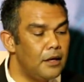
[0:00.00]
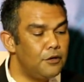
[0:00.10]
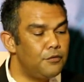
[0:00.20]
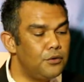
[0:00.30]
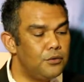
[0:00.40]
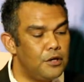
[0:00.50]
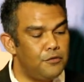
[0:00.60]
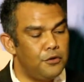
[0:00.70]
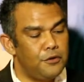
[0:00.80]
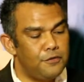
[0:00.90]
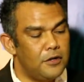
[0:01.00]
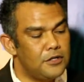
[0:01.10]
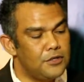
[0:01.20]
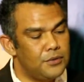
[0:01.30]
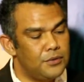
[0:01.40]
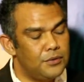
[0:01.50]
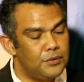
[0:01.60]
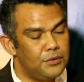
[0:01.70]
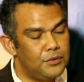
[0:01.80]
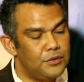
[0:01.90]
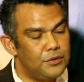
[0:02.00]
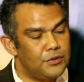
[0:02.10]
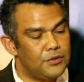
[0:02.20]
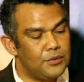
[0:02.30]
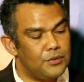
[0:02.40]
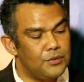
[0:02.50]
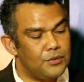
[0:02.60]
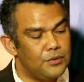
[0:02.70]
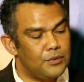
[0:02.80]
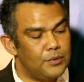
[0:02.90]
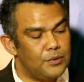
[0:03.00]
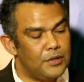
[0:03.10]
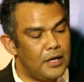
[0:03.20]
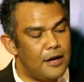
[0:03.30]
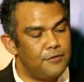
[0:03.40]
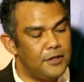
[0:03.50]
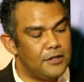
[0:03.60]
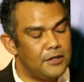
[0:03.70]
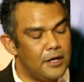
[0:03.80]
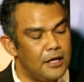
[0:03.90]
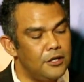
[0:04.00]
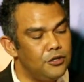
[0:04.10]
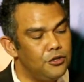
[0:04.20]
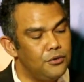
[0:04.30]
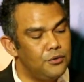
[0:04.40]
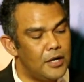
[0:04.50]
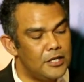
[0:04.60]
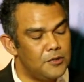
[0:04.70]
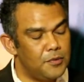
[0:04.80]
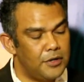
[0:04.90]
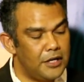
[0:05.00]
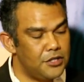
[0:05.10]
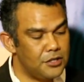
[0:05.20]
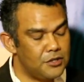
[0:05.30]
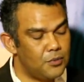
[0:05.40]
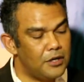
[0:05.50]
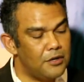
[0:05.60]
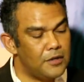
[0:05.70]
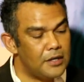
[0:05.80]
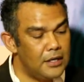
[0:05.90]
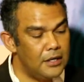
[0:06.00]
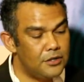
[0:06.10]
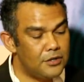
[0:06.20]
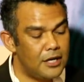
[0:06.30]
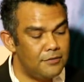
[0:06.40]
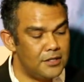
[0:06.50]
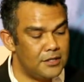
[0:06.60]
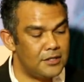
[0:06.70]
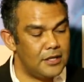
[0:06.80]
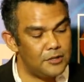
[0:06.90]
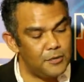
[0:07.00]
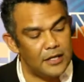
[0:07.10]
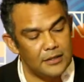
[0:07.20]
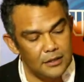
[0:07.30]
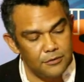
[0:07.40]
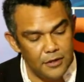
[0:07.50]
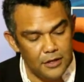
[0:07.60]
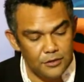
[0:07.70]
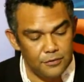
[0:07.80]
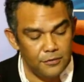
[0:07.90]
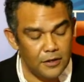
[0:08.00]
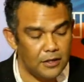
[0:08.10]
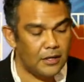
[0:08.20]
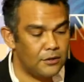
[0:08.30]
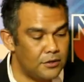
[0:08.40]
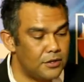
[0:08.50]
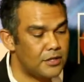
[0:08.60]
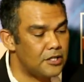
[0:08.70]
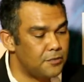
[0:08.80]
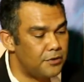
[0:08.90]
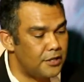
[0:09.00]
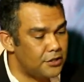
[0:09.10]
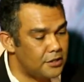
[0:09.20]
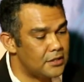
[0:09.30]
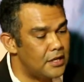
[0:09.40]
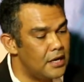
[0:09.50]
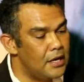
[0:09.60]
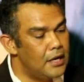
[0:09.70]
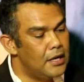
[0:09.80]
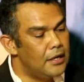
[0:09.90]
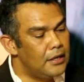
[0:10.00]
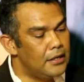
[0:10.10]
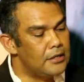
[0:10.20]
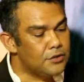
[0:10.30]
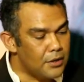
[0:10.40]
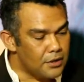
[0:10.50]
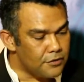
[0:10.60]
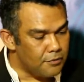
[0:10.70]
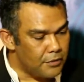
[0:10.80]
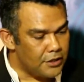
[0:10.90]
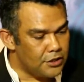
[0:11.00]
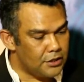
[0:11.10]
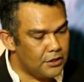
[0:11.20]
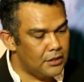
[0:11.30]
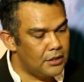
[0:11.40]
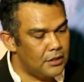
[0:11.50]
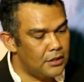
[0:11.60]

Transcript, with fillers: and if you, if you refer to, to the Africa AU aspirations, one of the key drivers that has been identified to further that, those aspirations is transformation